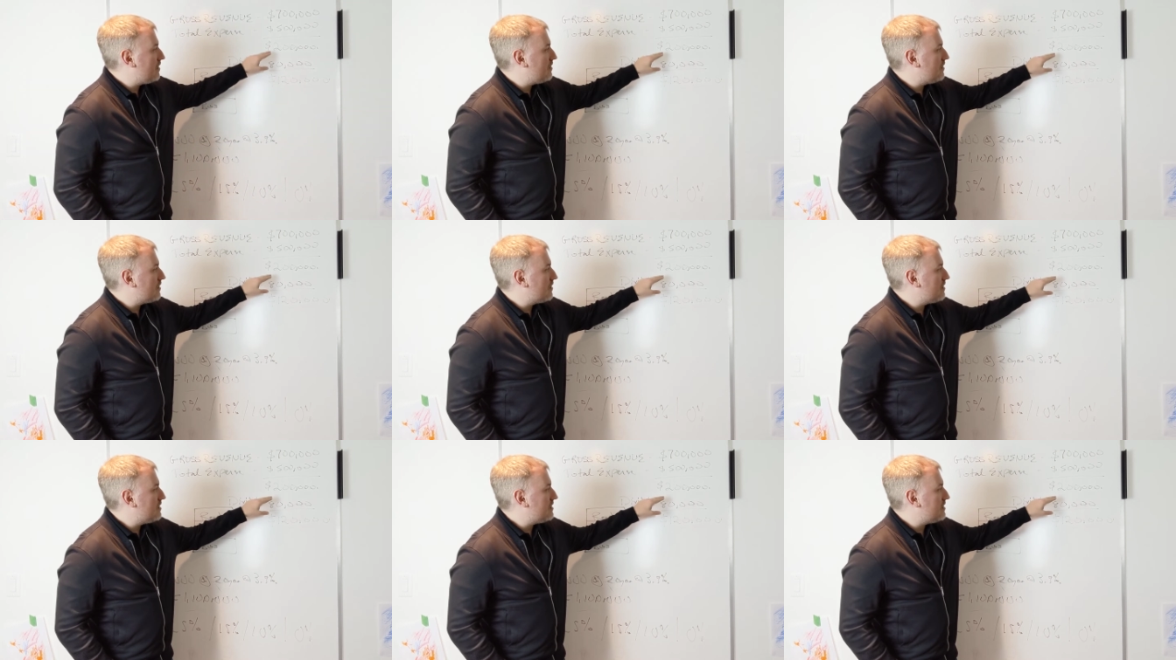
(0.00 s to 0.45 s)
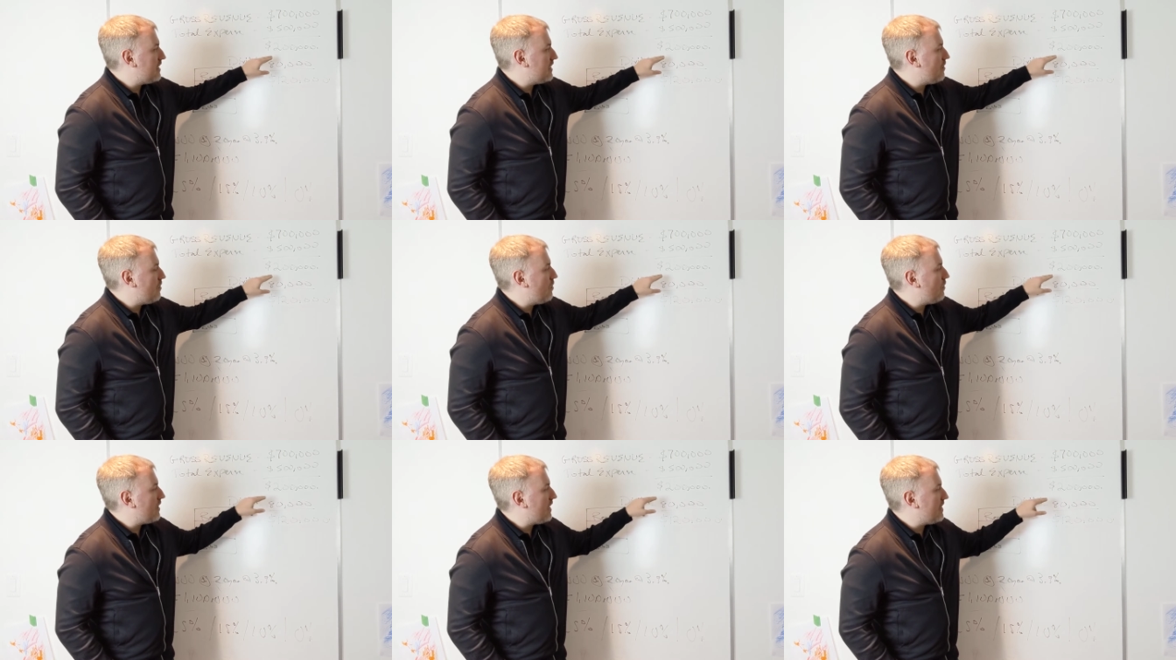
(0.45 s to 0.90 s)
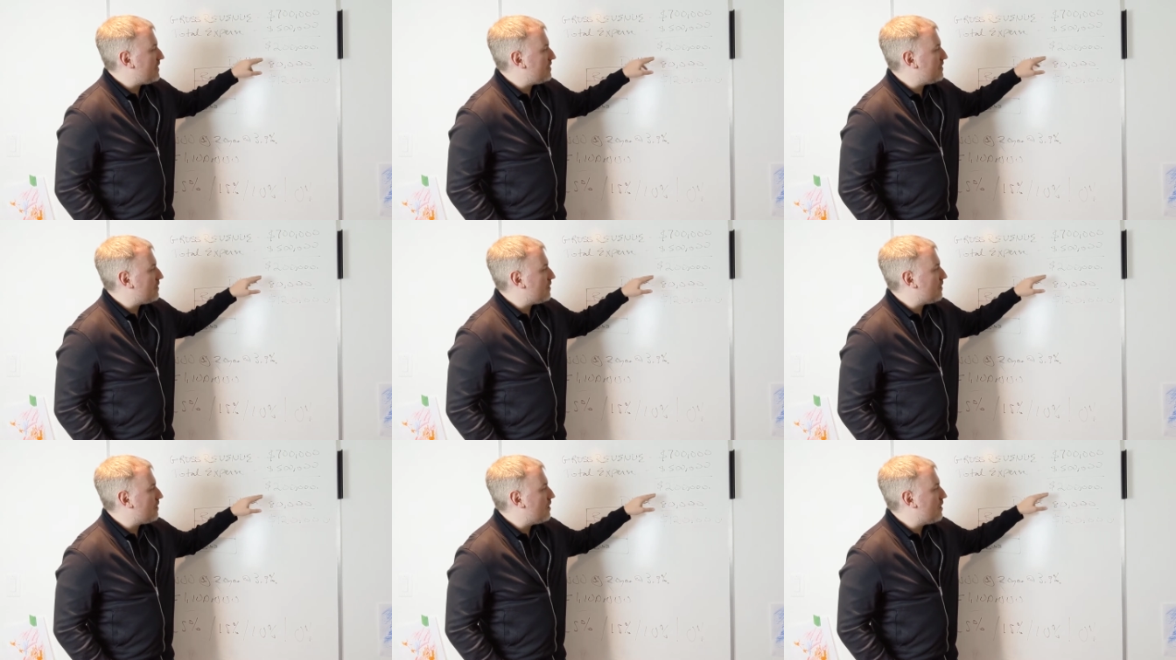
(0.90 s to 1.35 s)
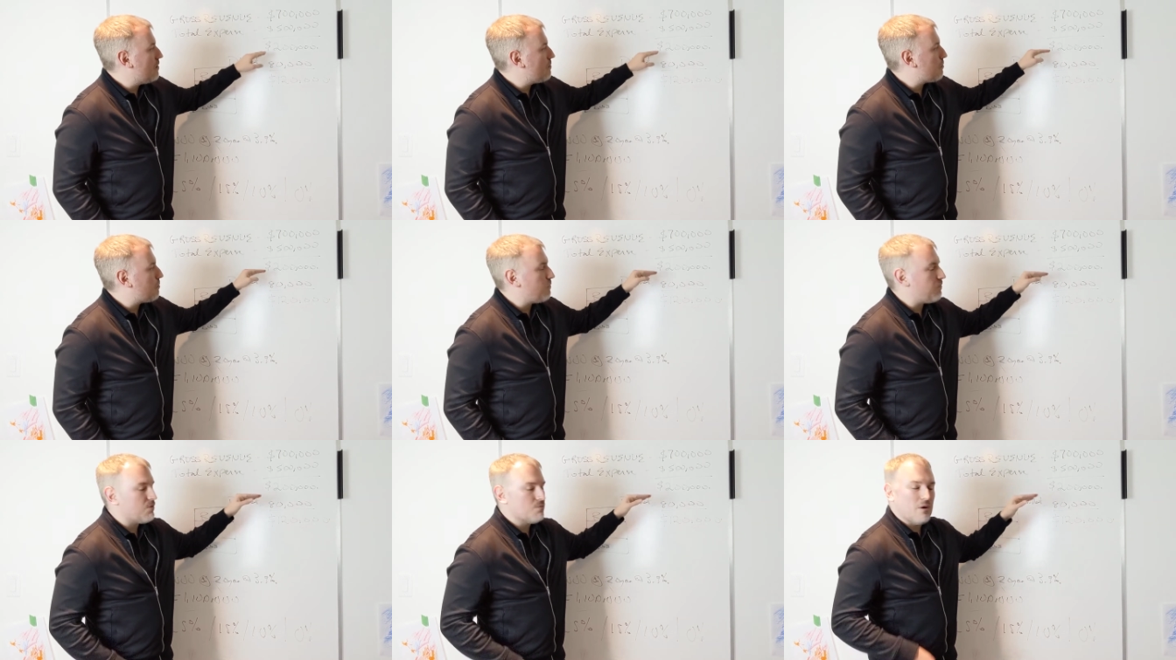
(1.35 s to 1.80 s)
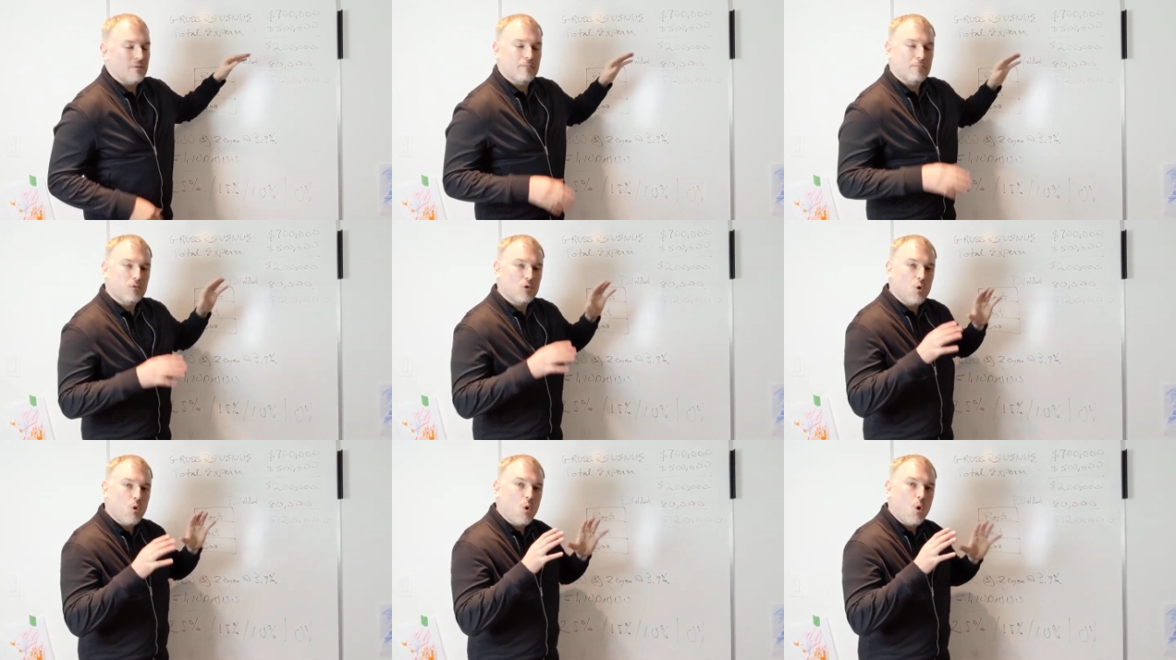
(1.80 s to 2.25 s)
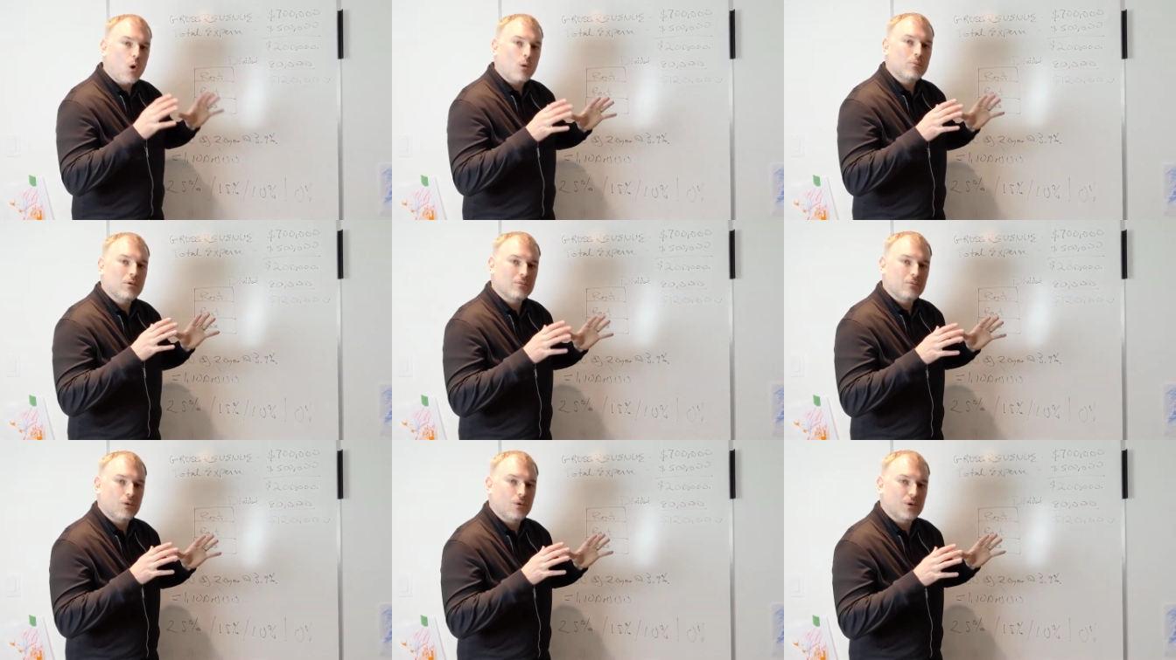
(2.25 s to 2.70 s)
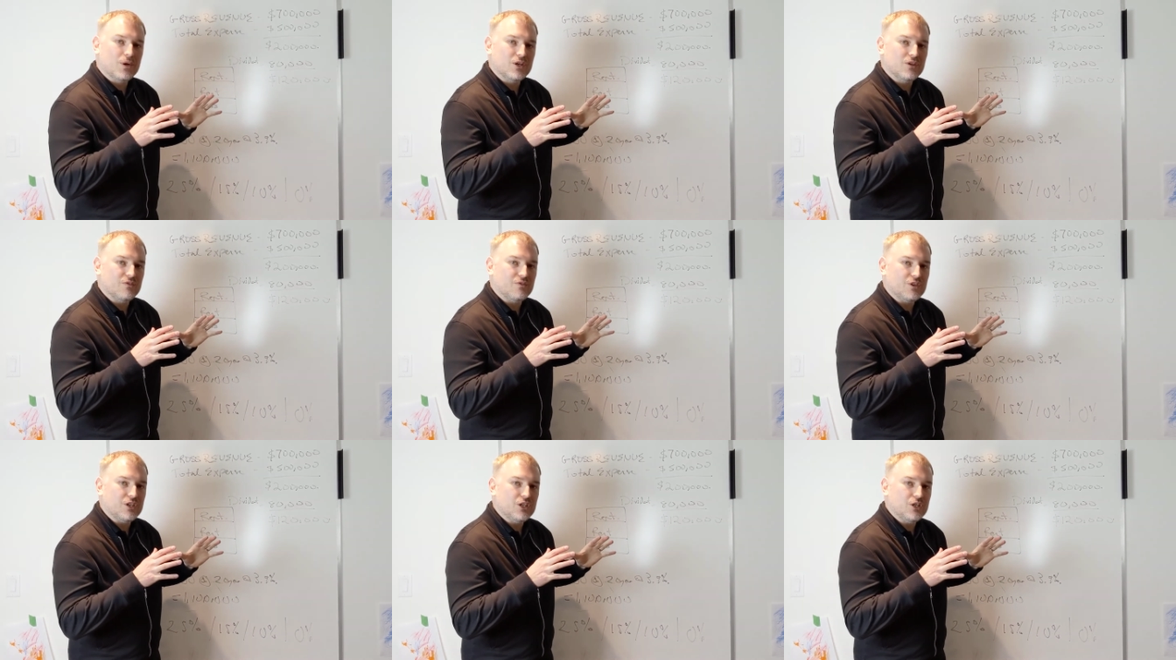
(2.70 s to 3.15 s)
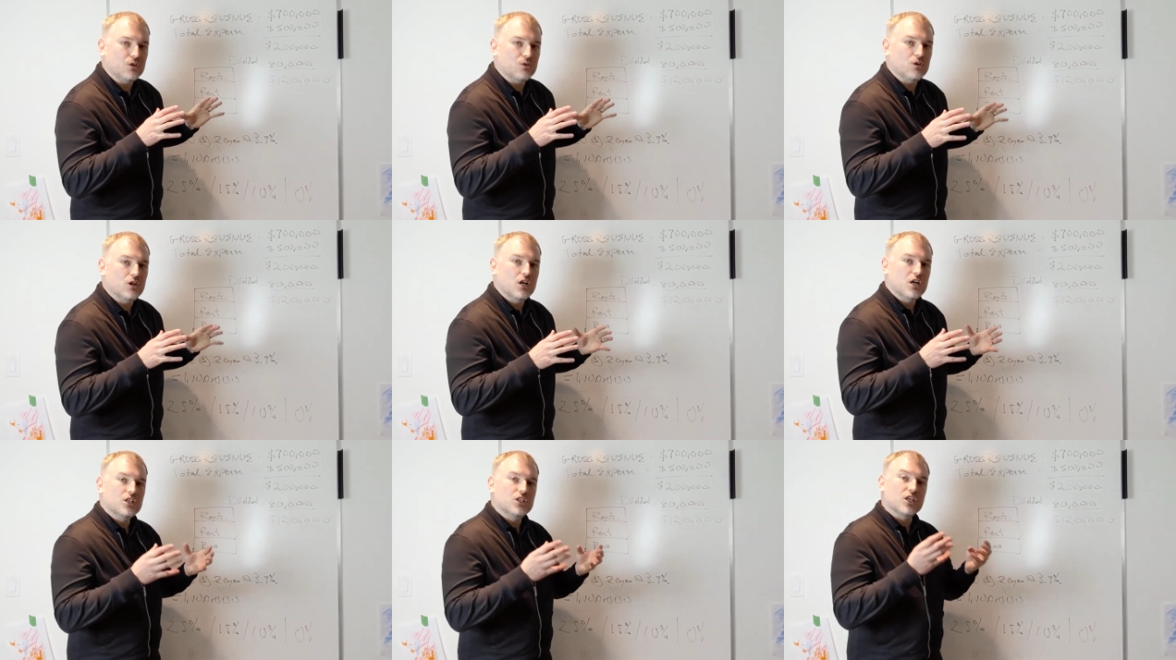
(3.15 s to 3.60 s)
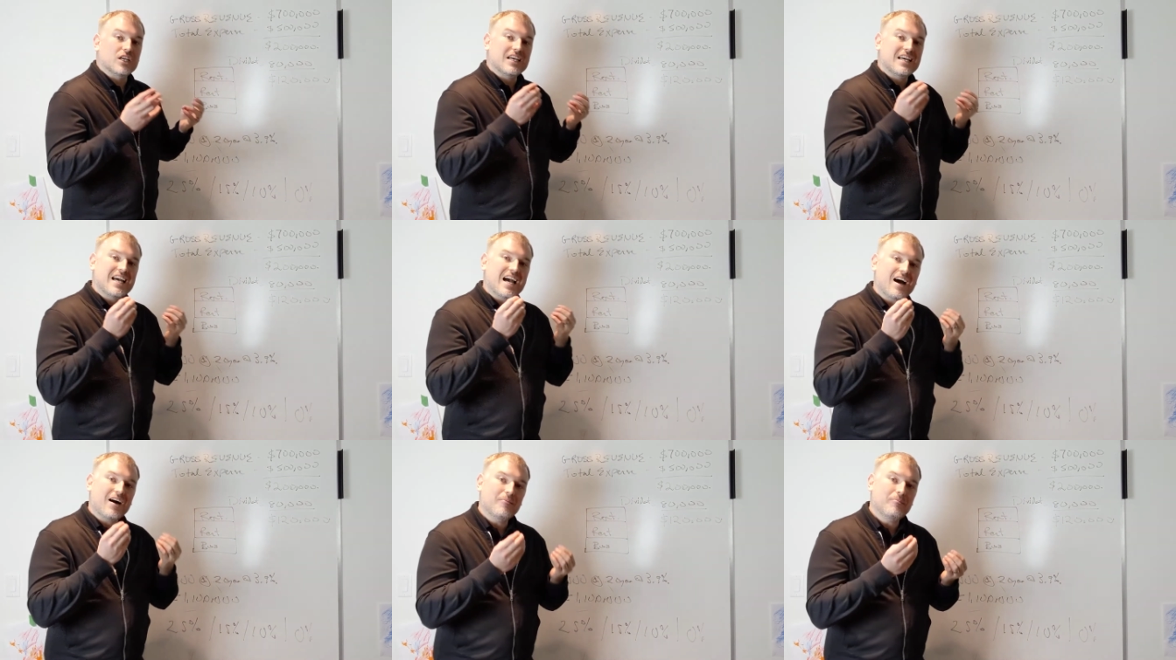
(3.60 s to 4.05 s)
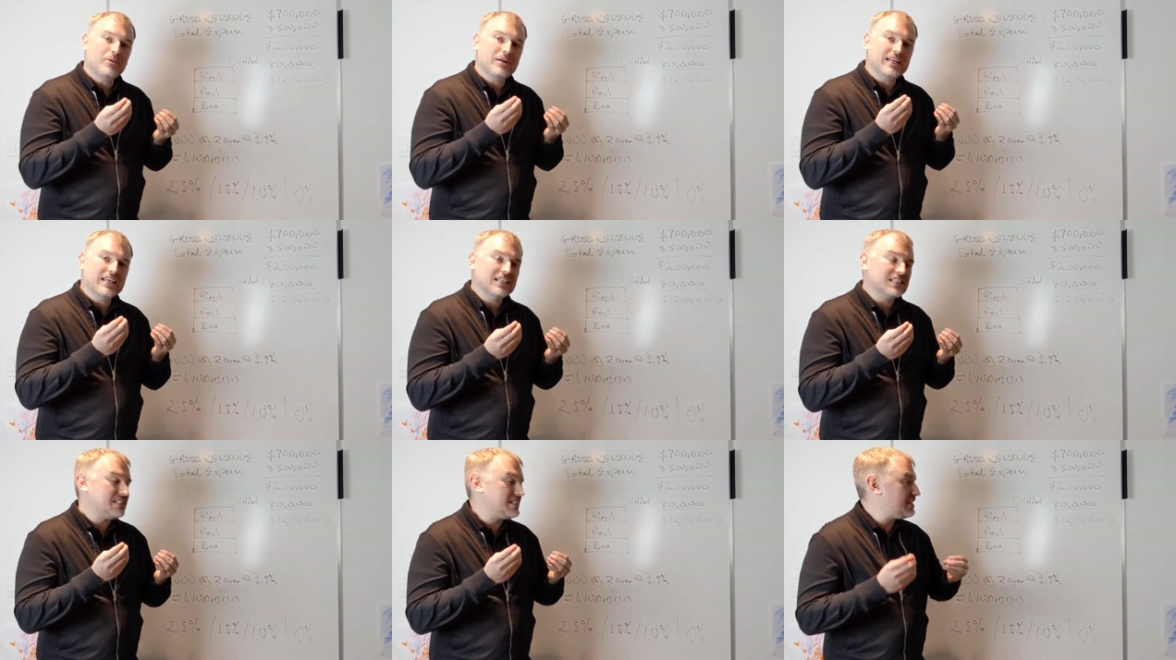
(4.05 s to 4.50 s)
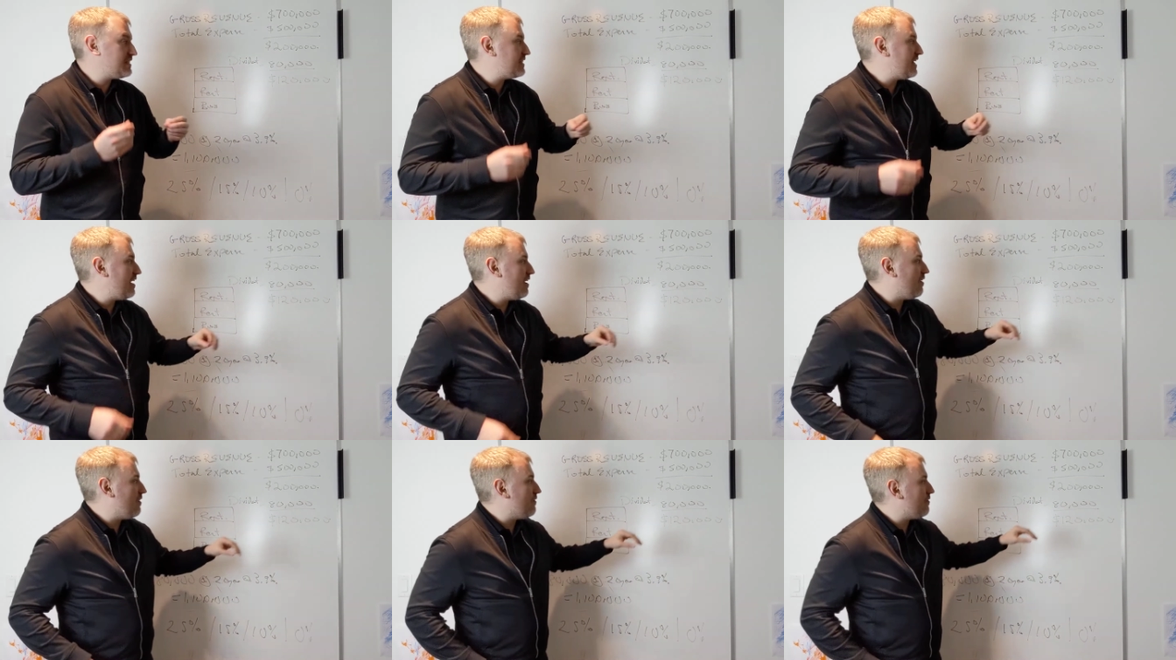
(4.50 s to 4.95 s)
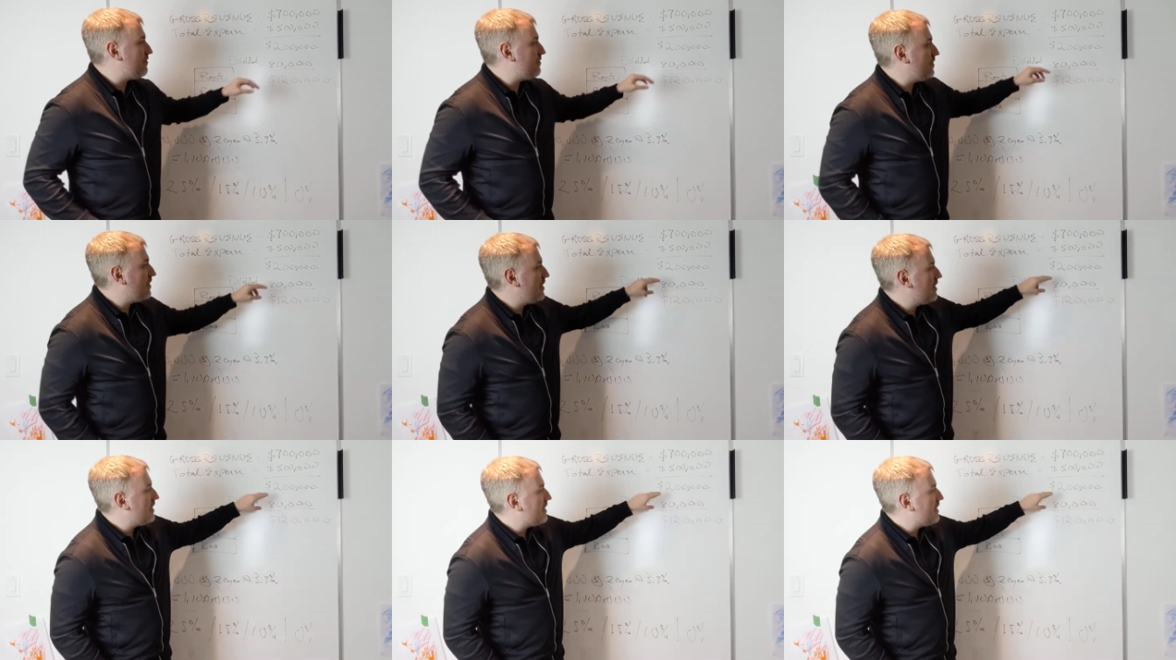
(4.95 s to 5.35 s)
they're going to say, okay, you're, from a corporate point of view, the company itself